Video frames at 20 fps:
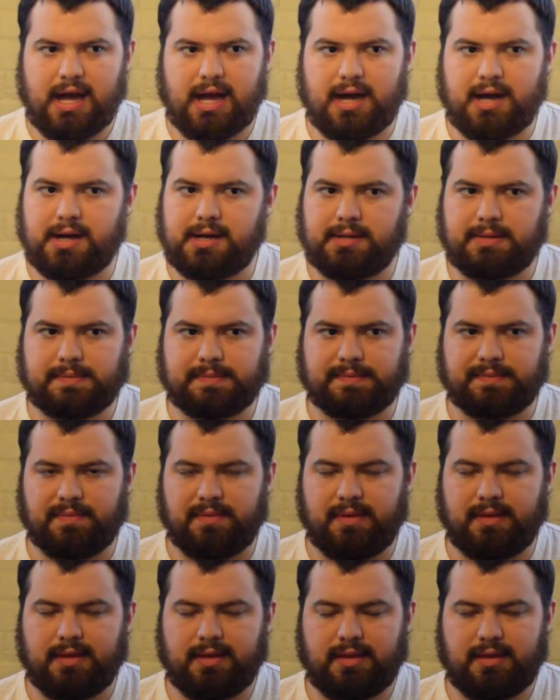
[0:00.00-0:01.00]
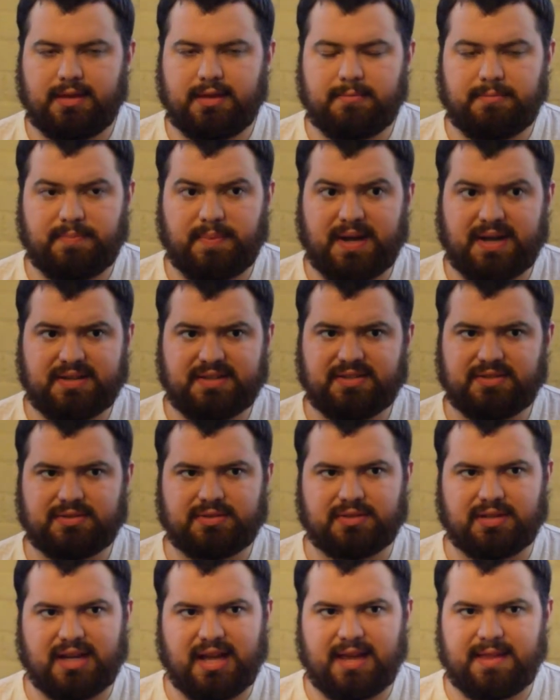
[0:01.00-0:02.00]
The
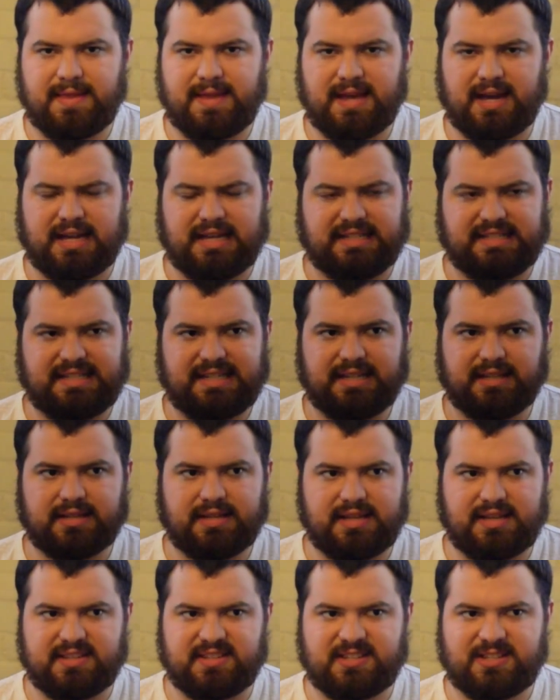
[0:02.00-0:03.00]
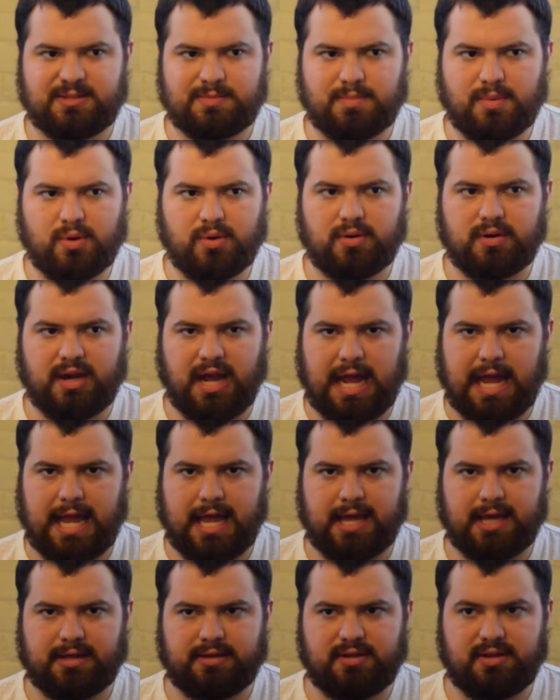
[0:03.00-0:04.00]
puzzle and the idea is smart,
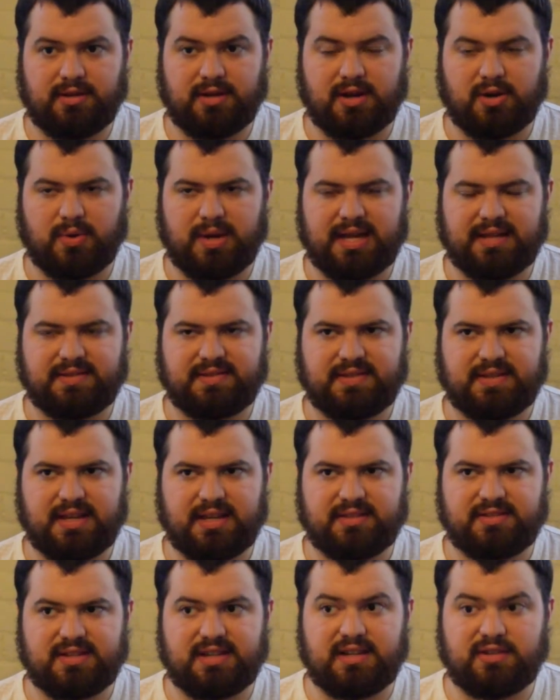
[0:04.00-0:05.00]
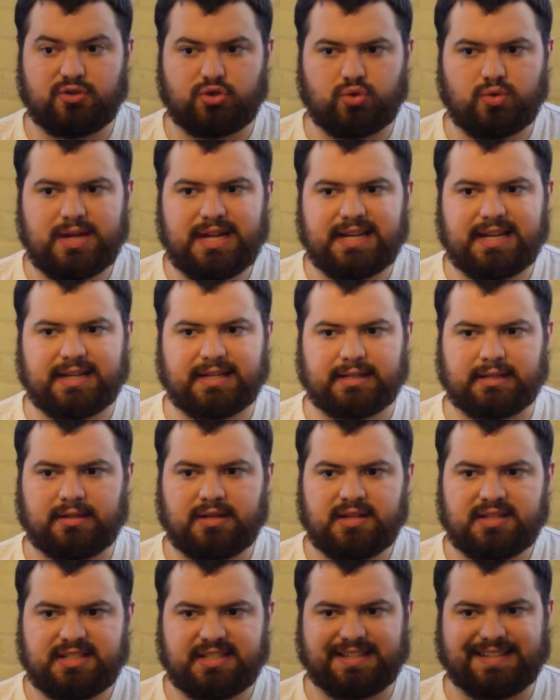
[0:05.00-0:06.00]
and it's intriguing
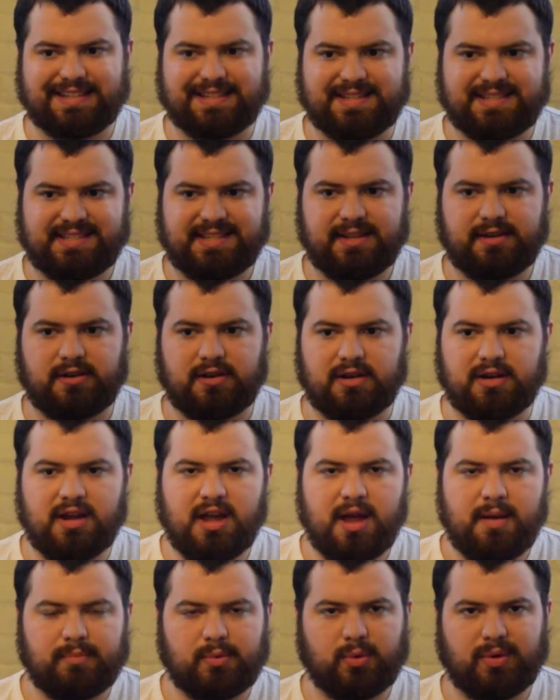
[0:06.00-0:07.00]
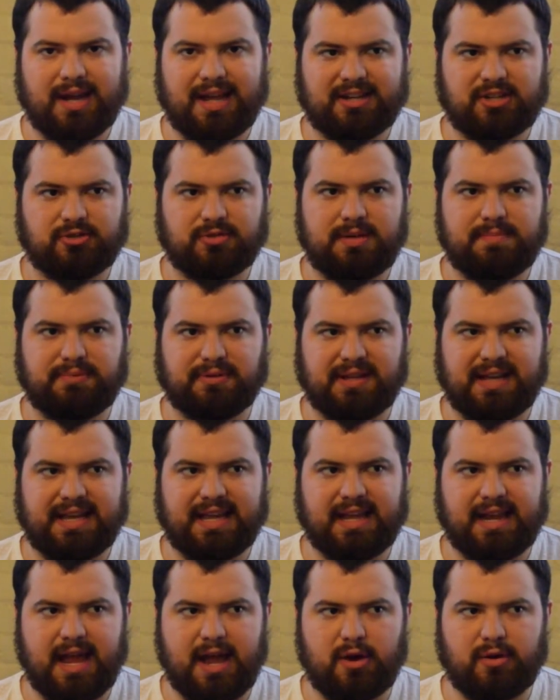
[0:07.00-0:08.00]
to consider, but when actually
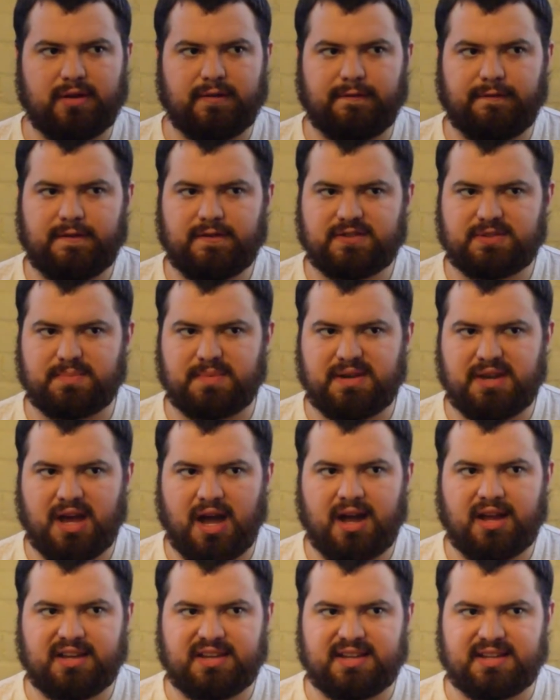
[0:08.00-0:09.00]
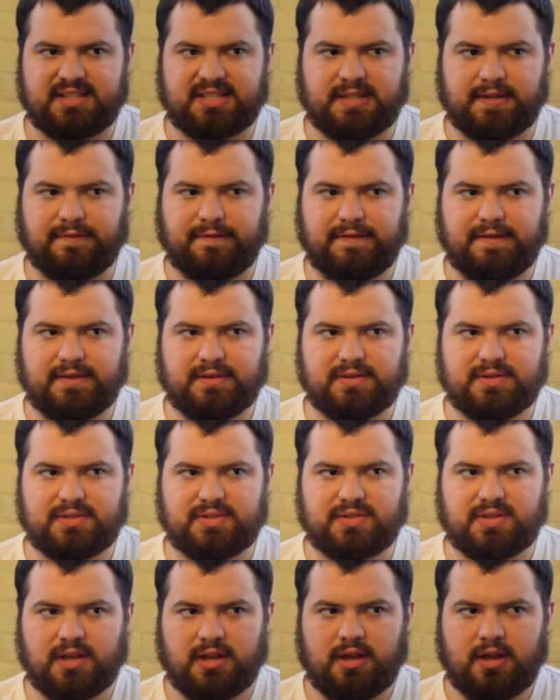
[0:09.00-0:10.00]
playing it out, it feels monotonous. It
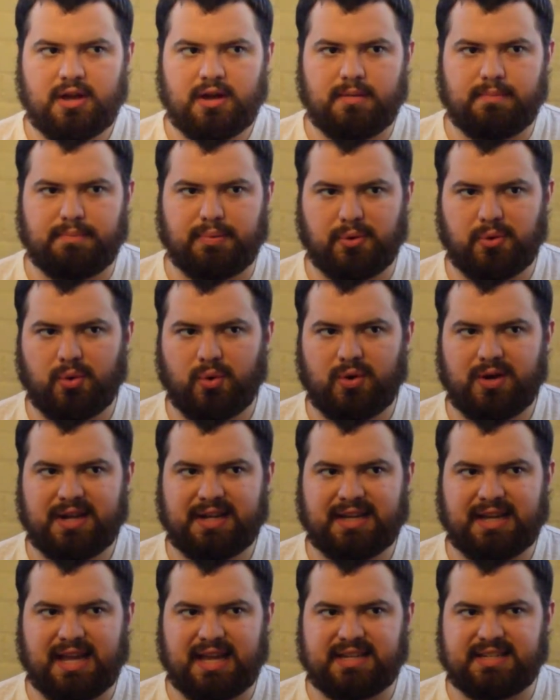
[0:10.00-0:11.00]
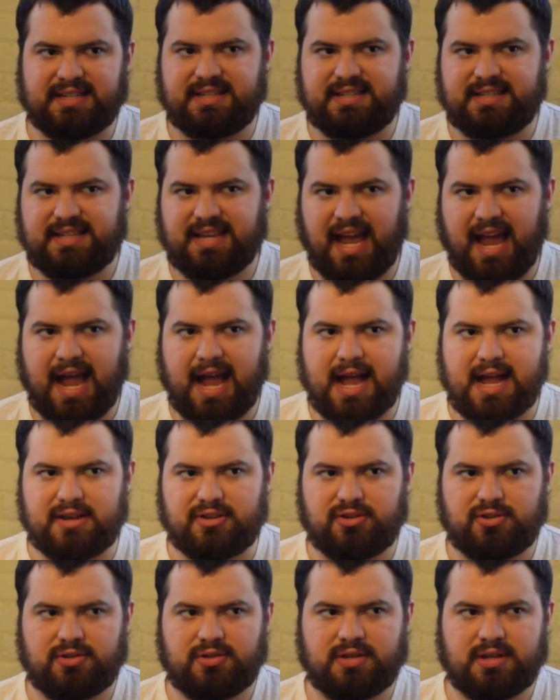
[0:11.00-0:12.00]
feels boring
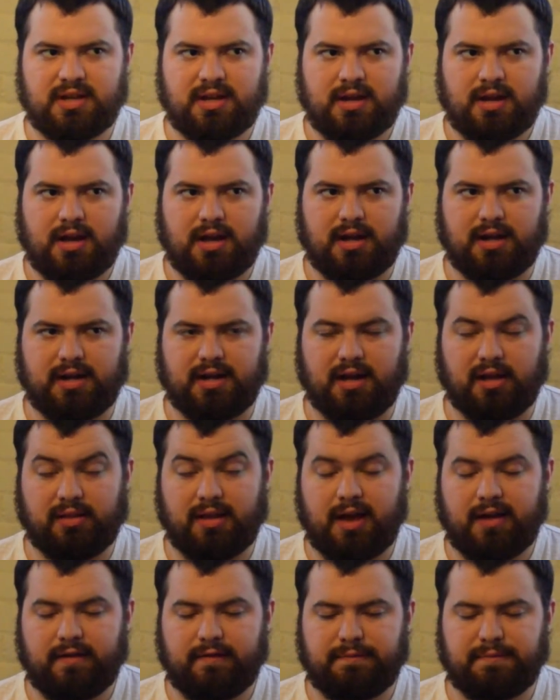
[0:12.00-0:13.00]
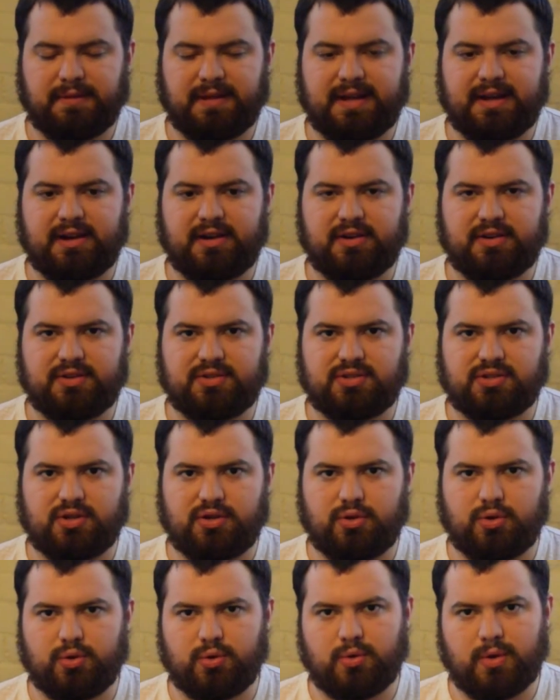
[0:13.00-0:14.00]
detached. A lot of players
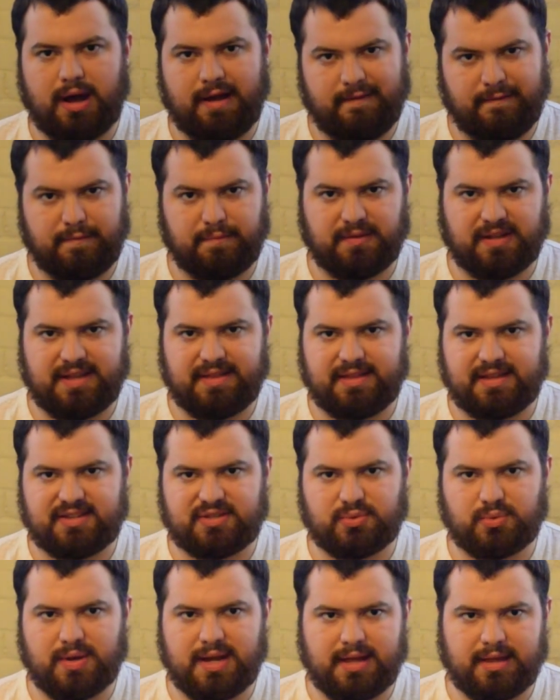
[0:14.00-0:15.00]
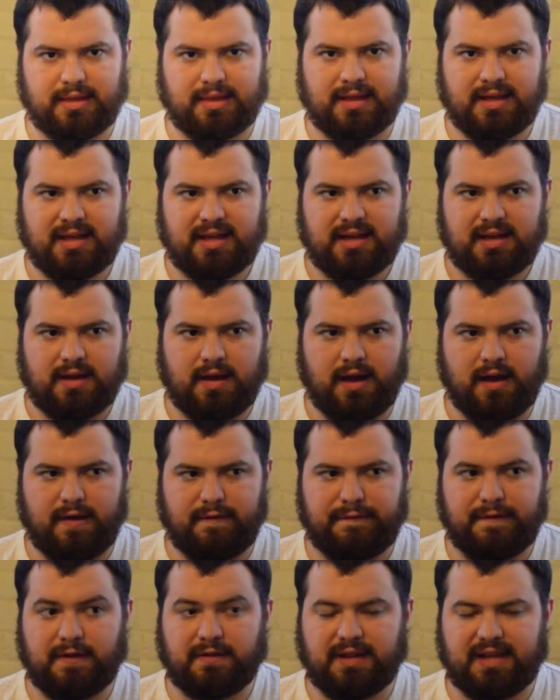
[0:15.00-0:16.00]
who I've played this with
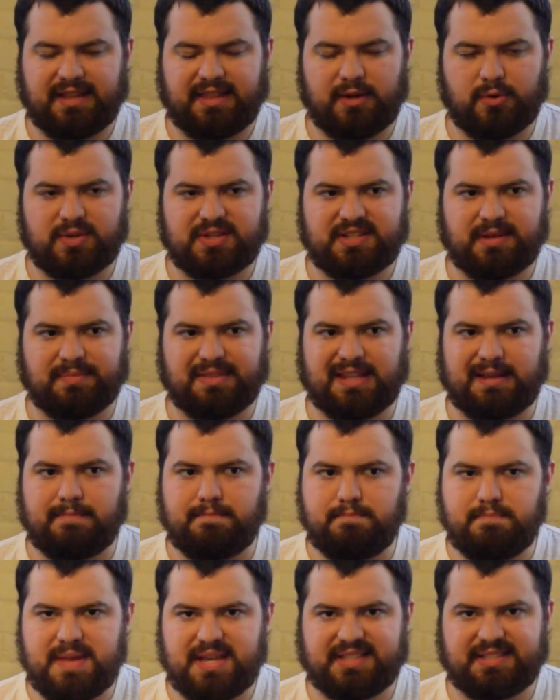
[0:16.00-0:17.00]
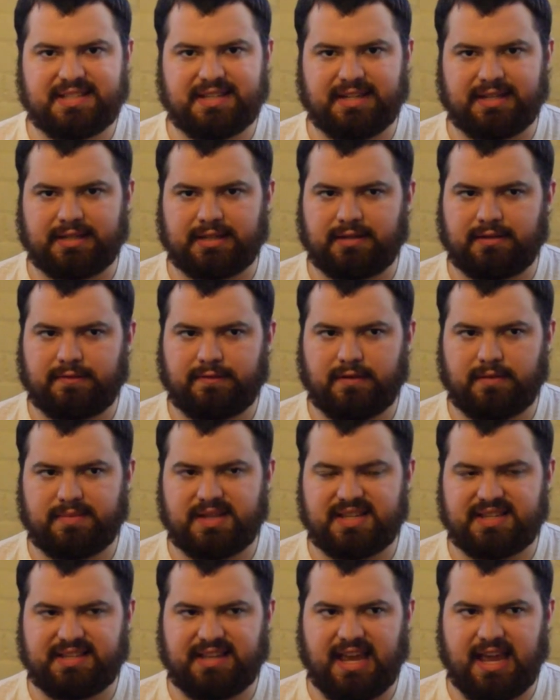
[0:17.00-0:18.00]
felt like there was something missing
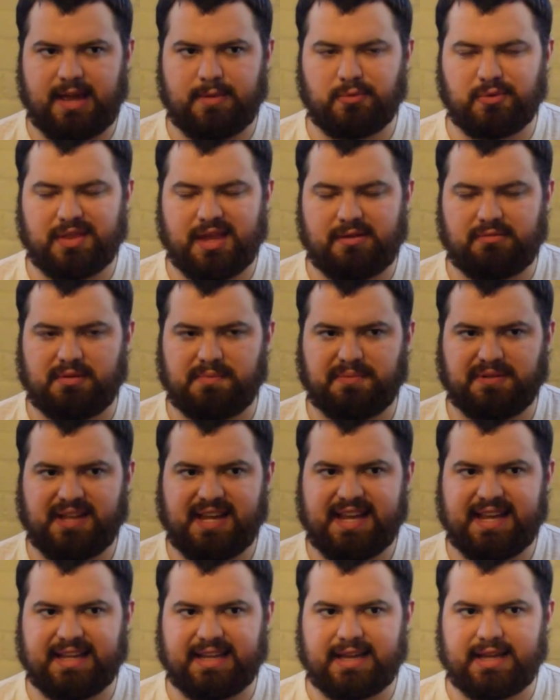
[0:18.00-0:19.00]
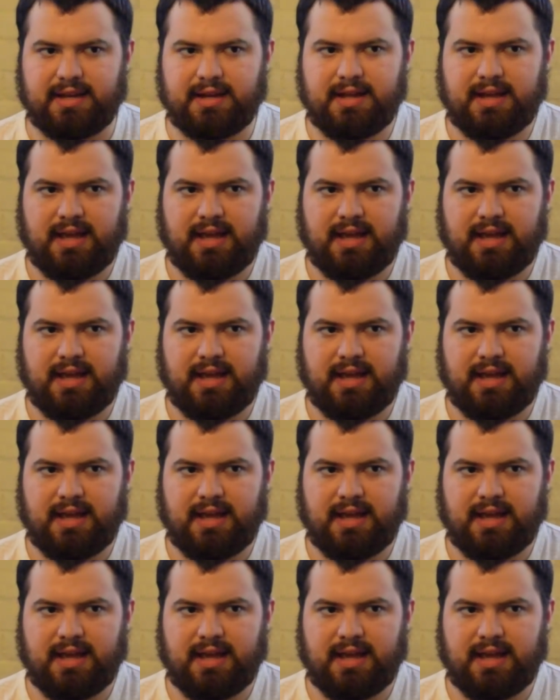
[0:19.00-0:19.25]
from this game when they were playing it.